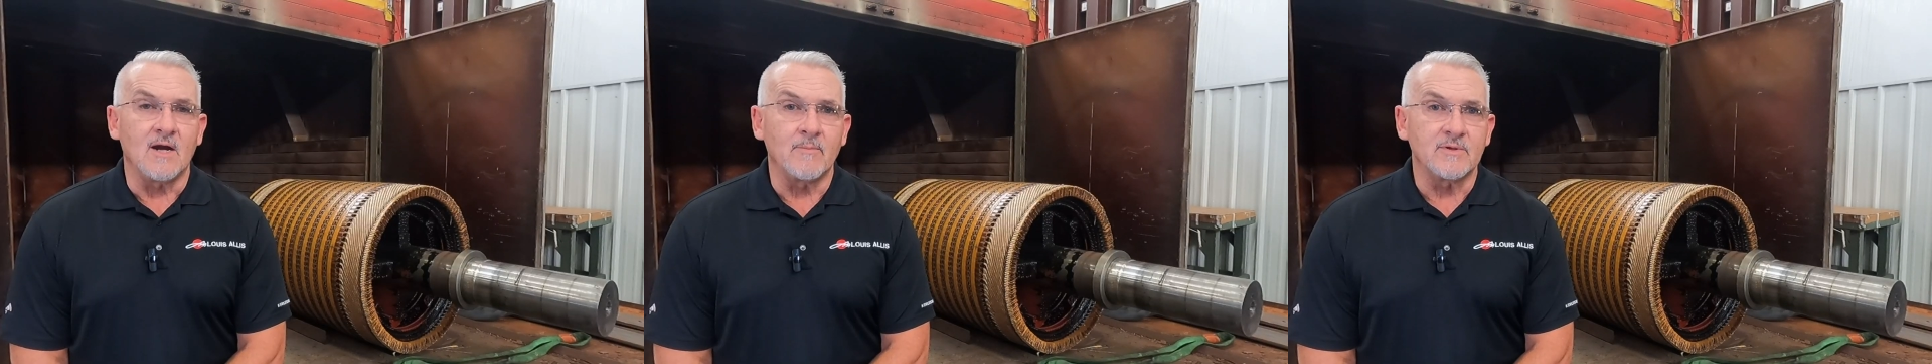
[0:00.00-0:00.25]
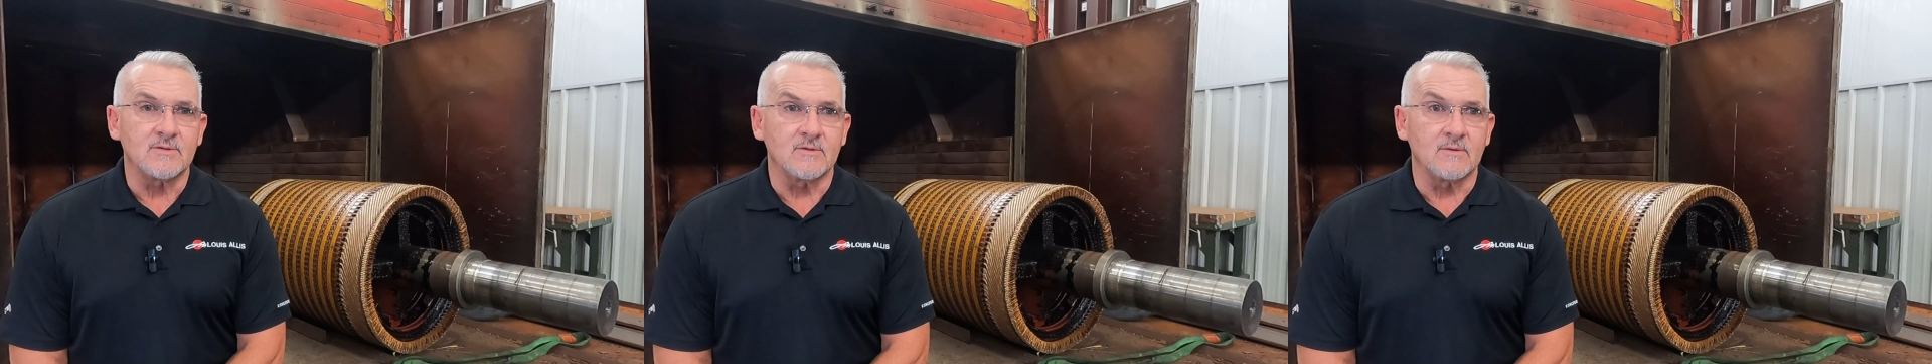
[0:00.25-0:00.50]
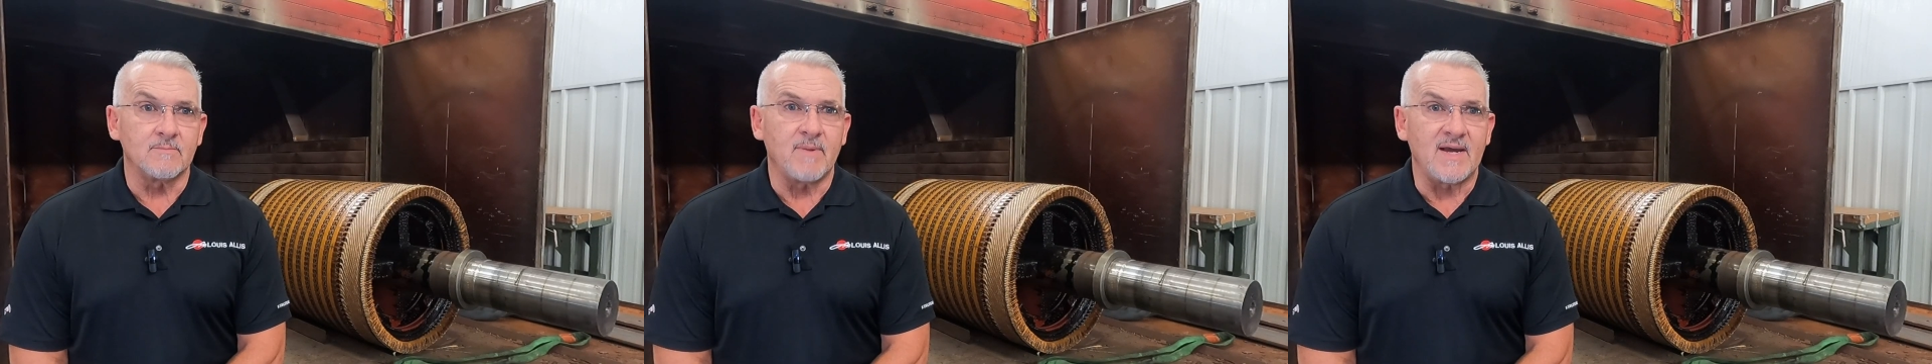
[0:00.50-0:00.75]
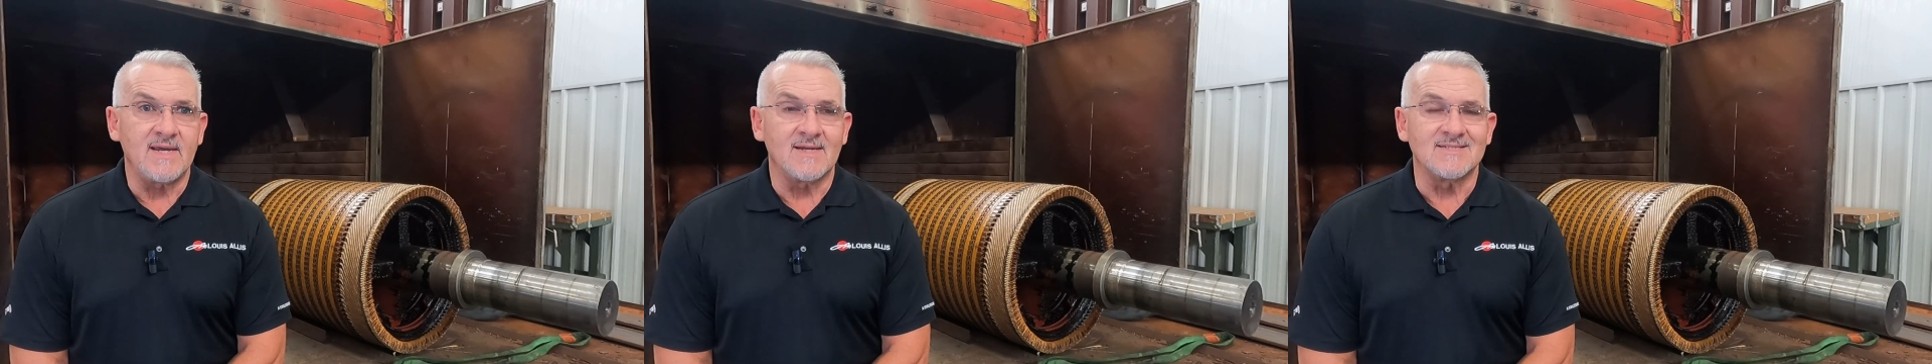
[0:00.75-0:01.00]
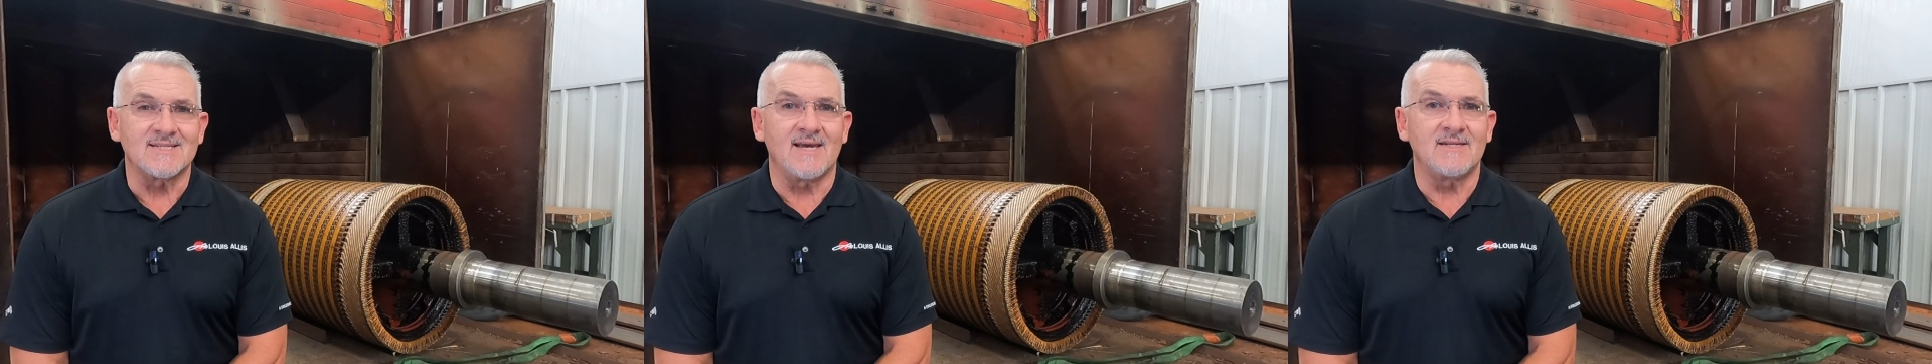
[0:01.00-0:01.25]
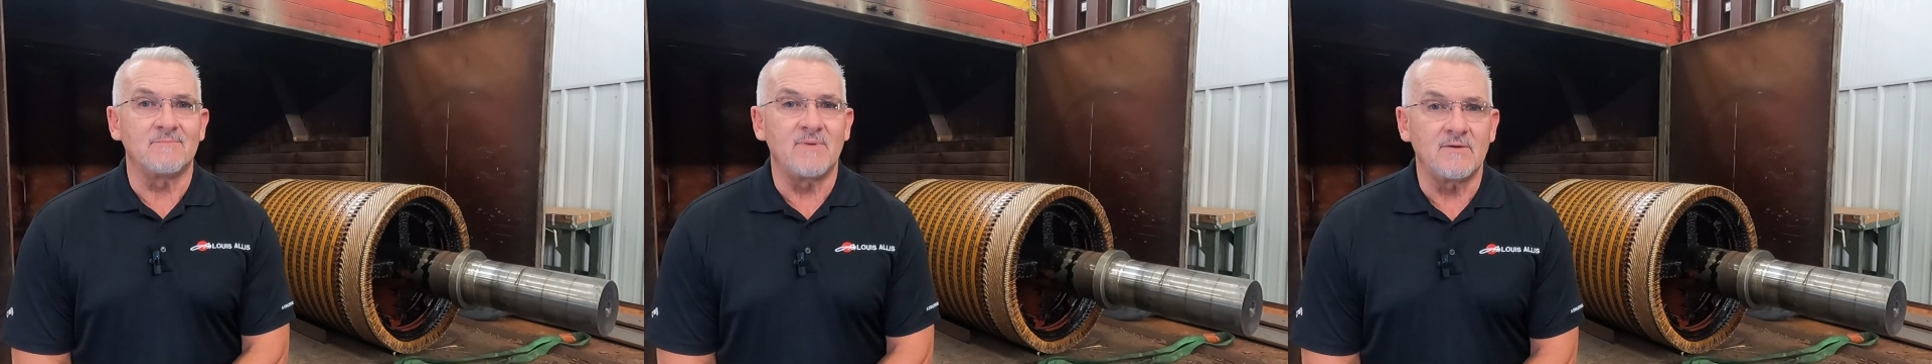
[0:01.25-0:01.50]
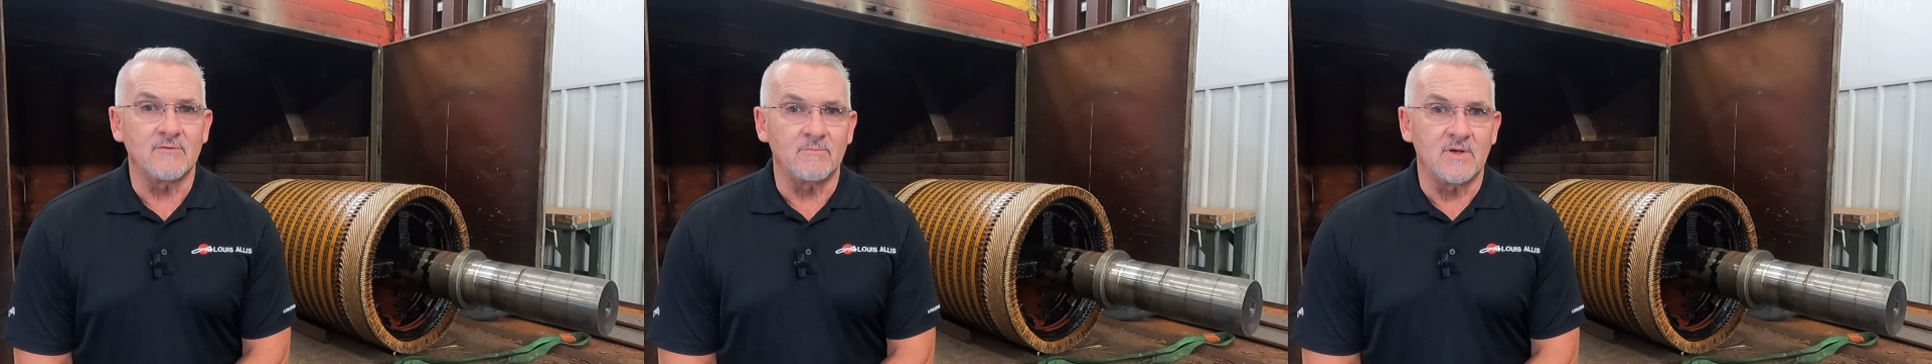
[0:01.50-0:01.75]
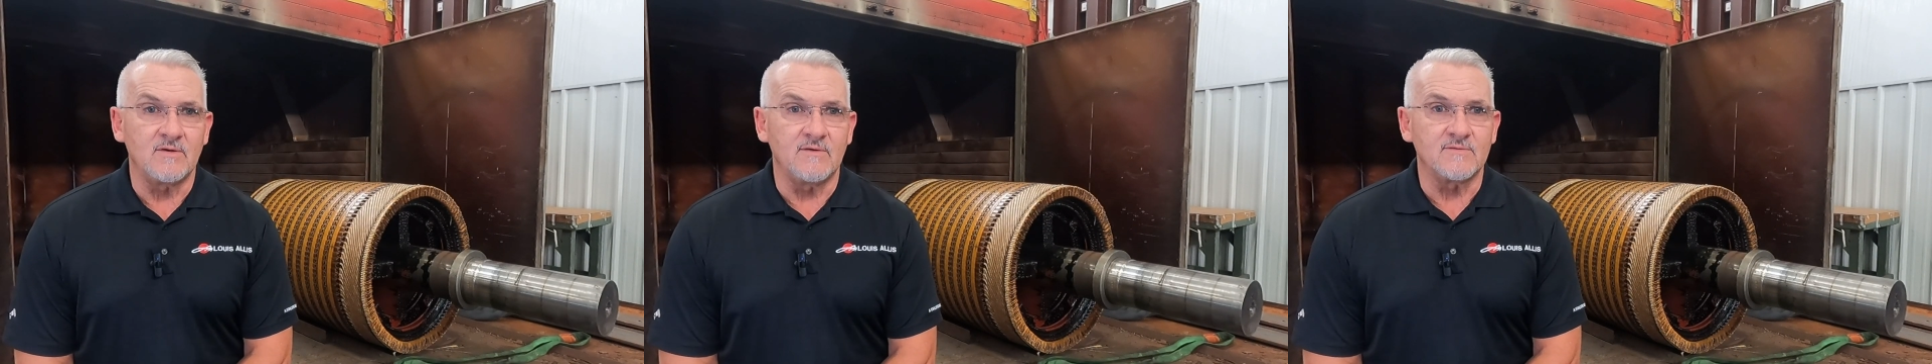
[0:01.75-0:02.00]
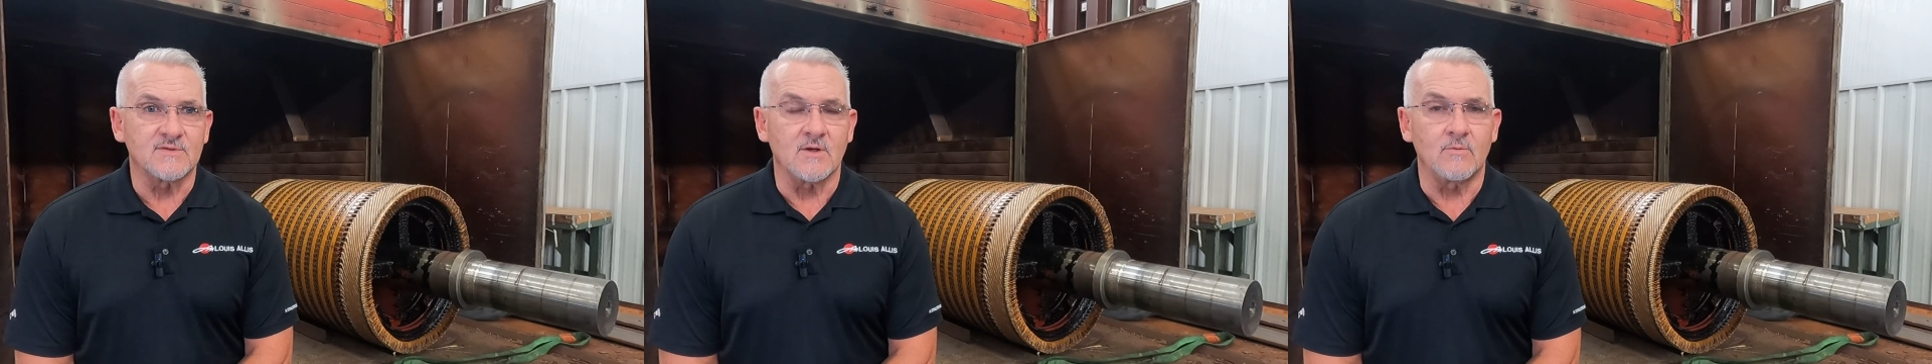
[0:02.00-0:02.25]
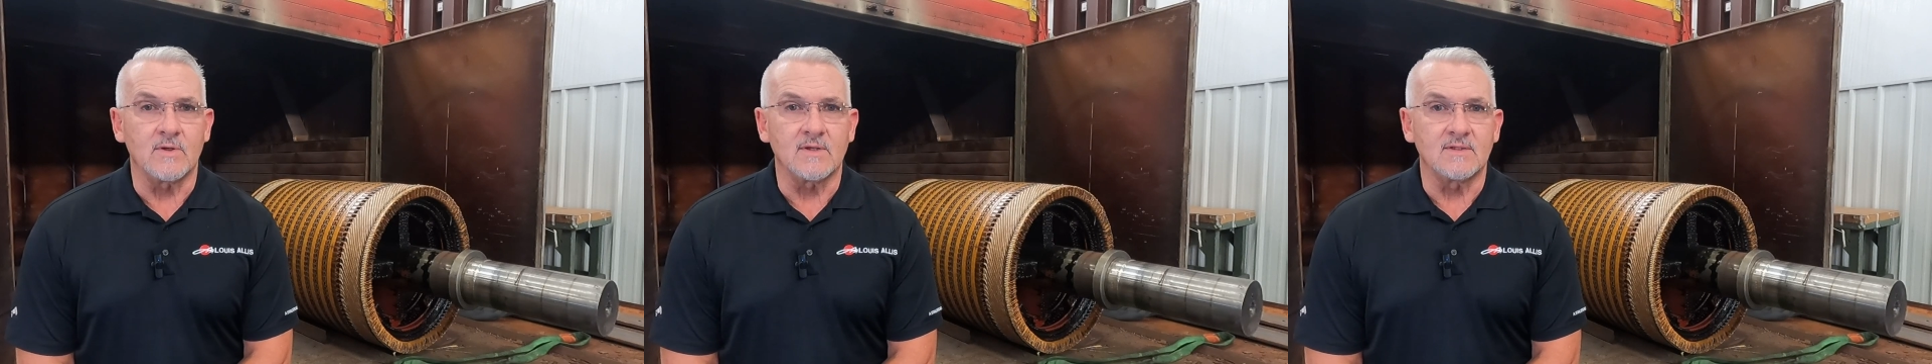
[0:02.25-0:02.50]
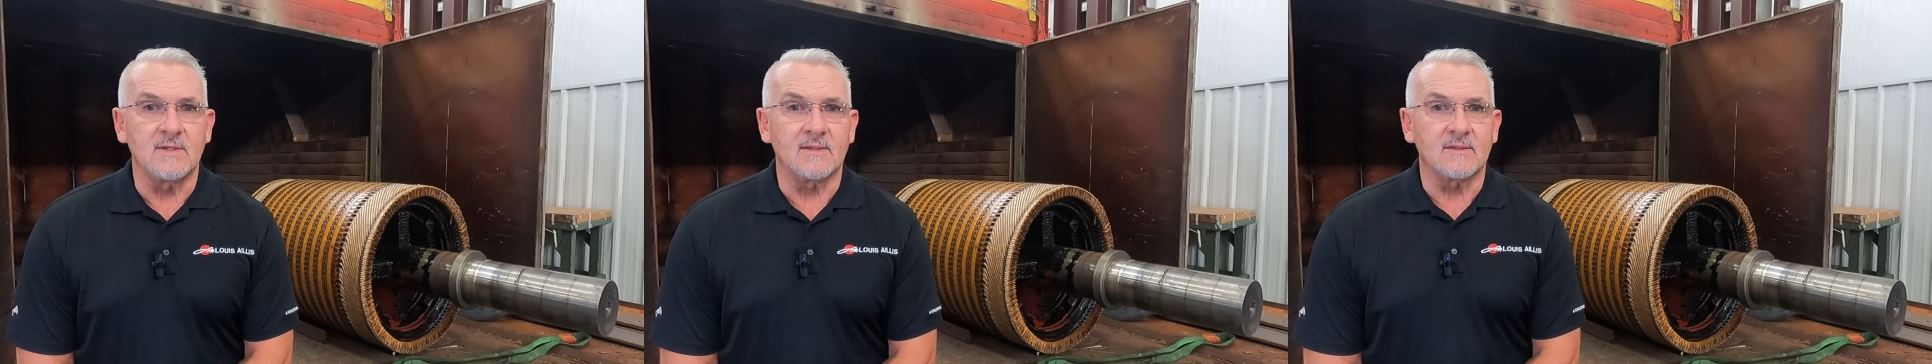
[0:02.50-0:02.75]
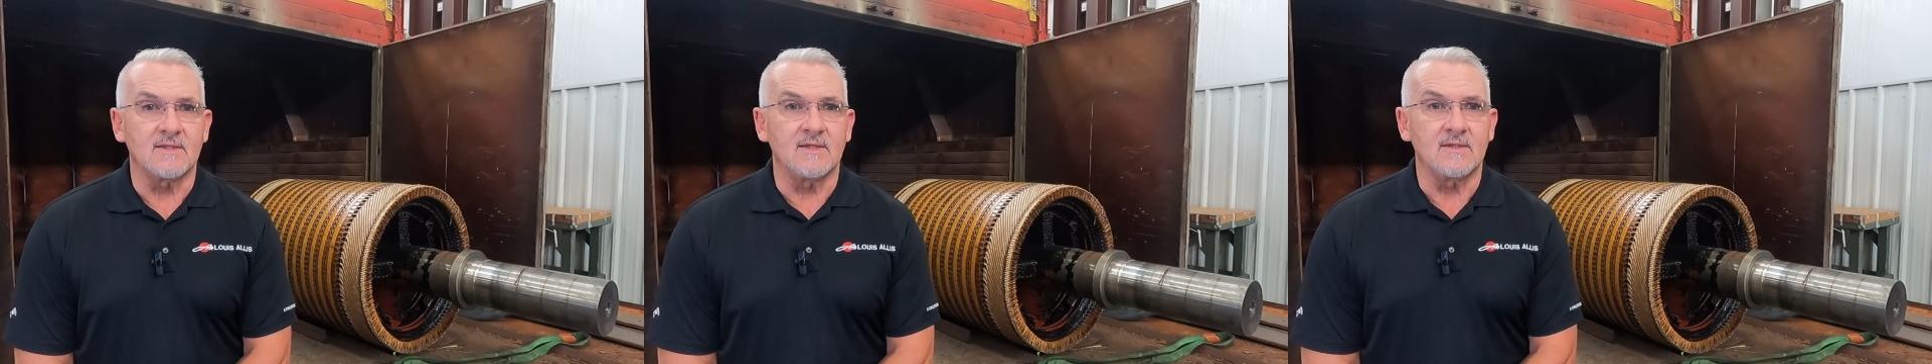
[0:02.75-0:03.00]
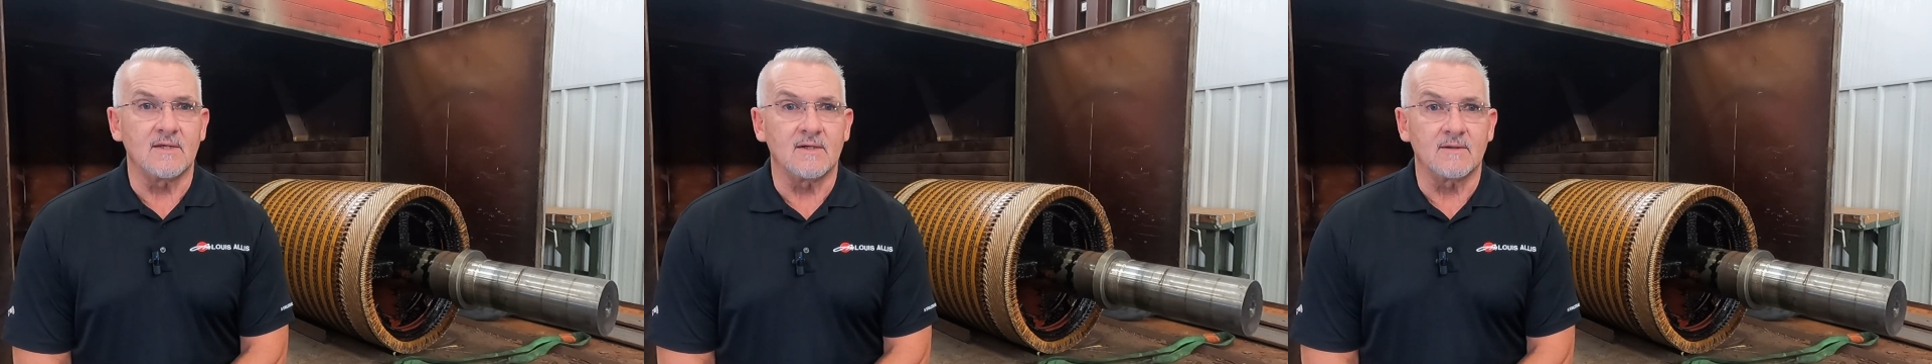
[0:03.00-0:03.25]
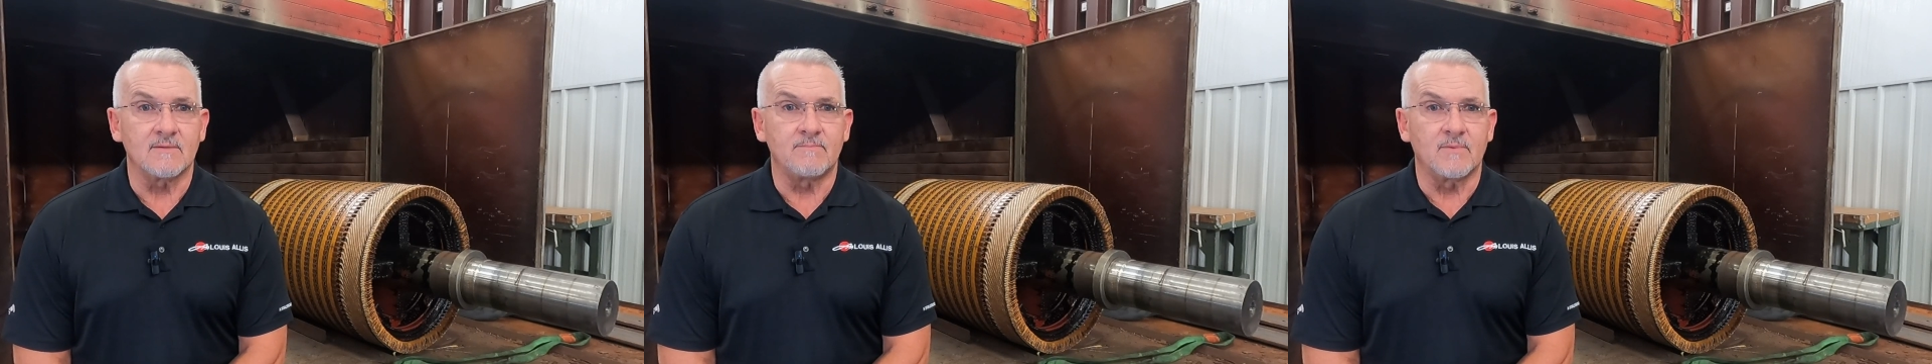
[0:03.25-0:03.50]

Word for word: the armature bands had to be removed so we could get the uh,